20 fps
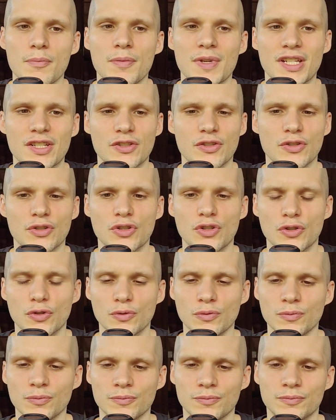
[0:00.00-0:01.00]
Picture
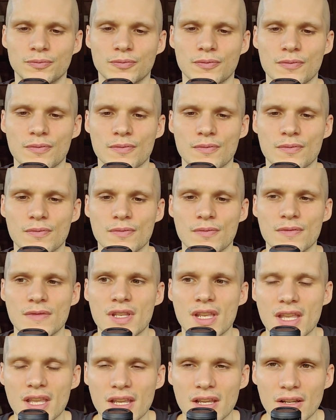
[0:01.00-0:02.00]
2.
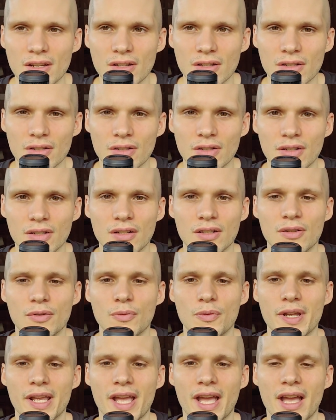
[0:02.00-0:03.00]
Here
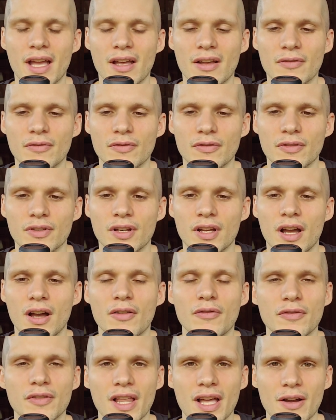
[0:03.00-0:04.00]
we have
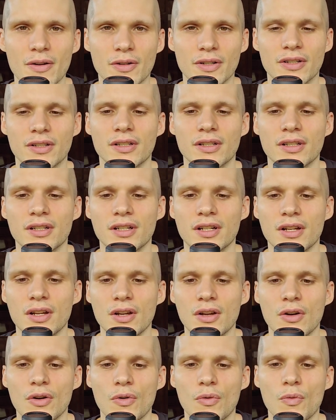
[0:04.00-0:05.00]
a flower.
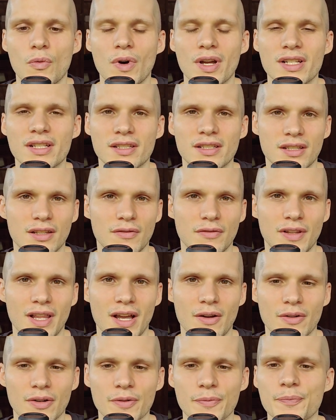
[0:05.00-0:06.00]
What's the
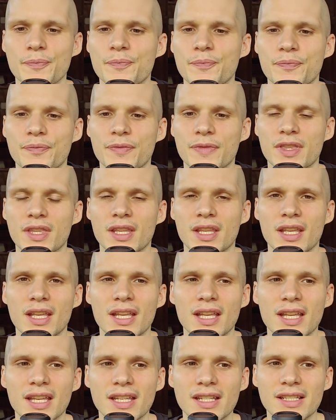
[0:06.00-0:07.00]
flower?
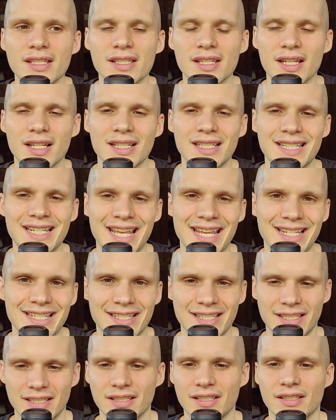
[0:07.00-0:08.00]
It's a
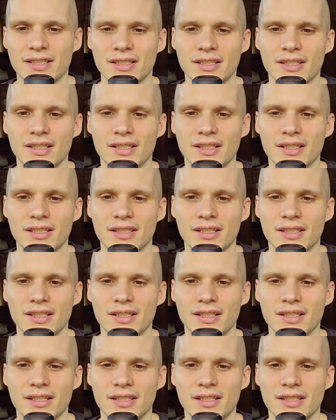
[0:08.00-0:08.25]
daisy.